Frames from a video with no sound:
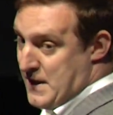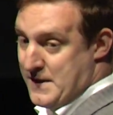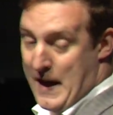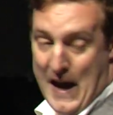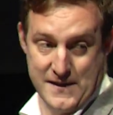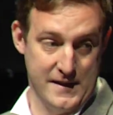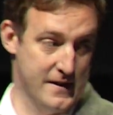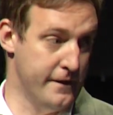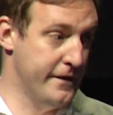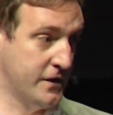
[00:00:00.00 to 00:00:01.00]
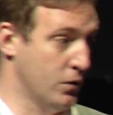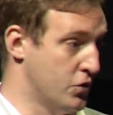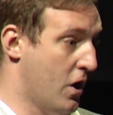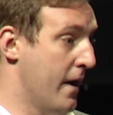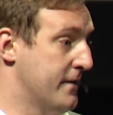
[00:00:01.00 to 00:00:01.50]
does get access to the physical
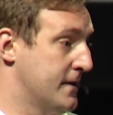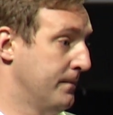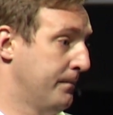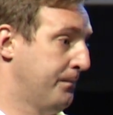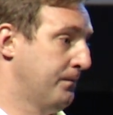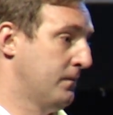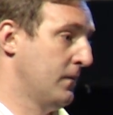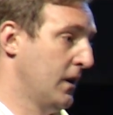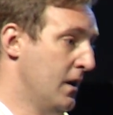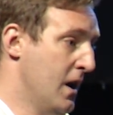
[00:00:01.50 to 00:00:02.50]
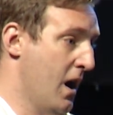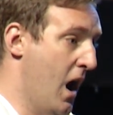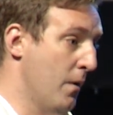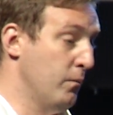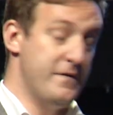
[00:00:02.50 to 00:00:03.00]
drives.
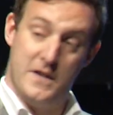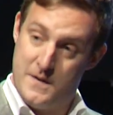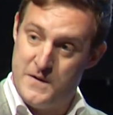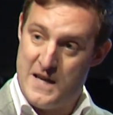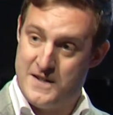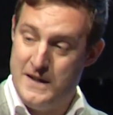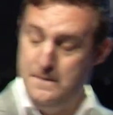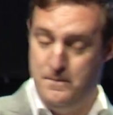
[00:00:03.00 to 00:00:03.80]
We've done some testing.